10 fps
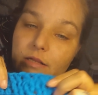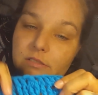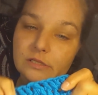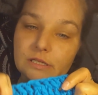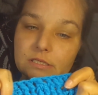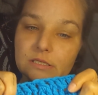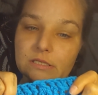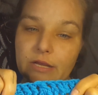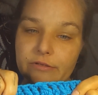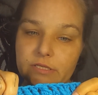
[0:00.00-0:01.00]
So this is
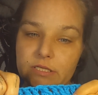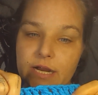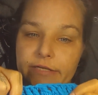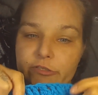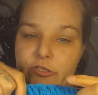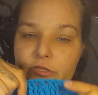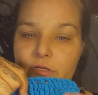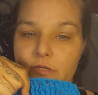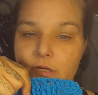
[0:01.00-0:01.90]
how it starts.